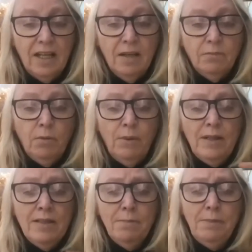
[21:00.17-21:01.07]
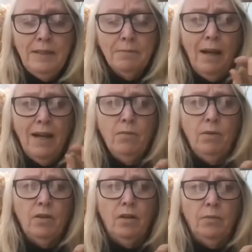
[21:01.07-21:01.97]
But when she picked my
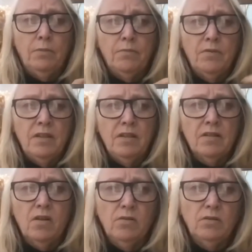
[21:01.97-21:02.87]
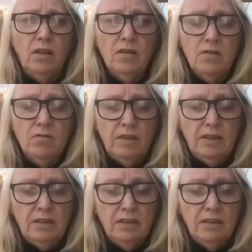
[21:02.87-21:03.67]
one up, she just held on to it.